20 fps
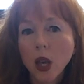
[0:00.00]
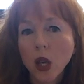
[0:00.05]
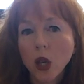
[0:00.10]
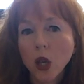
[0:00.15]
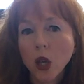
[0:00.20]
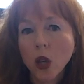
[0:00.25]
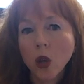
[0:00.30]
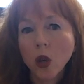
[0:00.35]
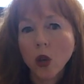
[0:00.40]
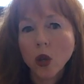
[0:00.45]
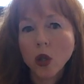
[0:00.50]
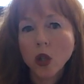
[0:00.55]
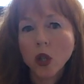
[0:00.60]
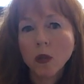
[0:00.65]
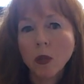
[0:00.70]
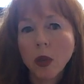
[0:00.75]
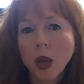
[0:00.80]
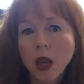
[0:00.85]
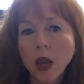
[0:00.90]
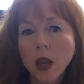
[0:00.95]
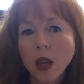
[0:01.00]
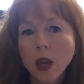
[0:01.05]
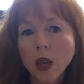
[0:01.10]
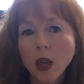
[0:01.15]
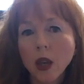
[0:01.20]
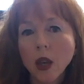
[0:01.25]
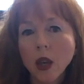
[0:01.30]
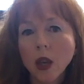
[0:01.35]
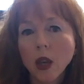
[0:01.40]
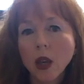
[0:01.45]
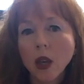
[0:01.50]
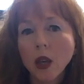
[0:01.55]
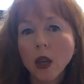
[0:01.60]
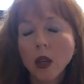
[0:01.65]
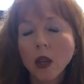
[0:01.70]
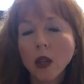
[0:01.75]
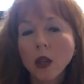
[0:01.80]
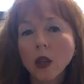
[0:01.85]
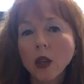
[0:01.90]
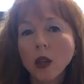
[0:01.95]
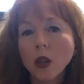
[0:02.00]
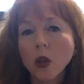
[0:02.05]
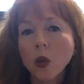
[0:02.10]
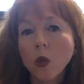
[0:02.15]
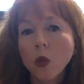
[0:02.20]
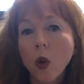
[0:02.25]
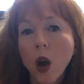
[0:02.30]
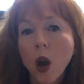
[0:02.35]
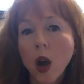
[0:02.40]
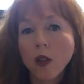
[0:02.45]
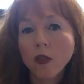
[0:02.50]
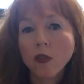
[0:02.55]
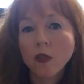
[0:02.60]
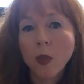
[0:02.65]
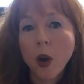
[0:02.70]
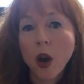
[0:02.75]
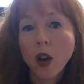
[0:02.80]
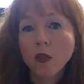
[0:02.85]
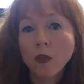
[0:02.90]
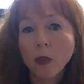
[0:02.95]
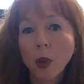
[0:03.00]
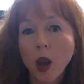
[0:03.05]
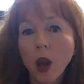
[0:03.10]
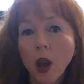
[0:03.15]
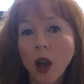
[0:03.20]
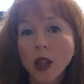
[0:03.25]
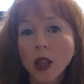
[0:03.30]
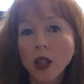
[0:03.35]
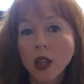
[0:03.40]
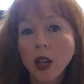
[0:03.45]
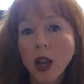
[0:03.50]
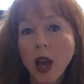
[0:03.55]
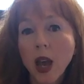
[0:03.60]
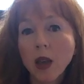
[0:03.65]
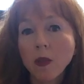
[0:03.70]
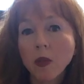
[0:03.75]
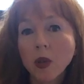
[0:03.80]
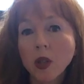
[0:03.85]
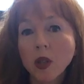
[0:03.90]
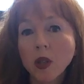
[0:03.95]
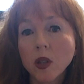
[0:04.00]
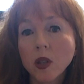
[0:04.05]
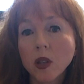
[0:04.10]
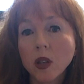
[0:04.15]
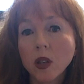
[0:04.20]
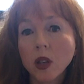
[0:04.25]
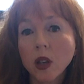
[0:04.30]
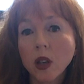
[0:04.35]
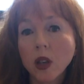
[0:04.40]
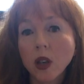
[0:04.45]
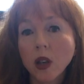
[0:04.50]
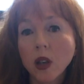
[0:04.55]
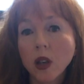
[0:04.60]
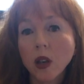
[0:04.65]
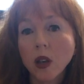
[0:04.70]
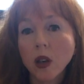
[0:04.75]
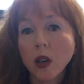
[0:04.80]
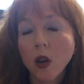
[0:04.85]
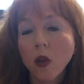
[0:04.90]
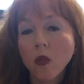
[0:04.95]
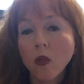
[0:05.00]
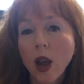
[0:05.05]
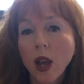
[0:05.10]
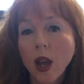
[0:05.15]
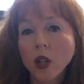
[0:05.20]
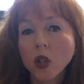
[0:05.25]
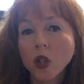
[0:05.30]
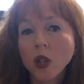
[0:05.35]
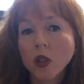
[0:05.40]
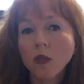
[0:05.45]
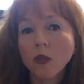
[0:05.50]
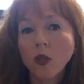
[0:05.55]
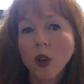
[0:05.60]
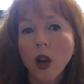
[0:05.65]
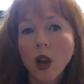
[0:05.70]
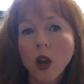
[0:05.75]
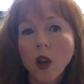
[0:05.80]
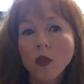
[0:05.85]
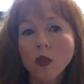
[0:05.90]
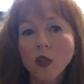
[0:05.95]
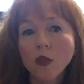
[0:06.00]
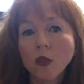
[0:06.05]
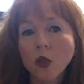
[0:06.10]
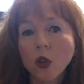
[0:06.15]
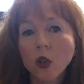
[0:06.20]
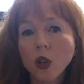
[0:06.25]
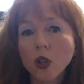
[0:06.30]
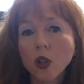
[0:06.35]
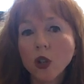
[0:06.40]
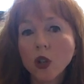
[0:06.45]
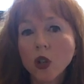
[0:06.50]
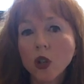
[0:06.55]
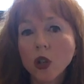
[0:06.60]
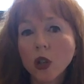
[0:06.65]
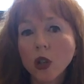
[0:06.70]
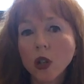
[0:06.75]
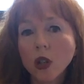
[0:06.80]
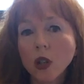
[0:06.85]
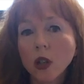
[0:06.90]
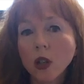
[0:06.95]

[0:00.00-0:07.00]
It occurred to me, your wife might have plied the neighbors, arranged the flyover footage.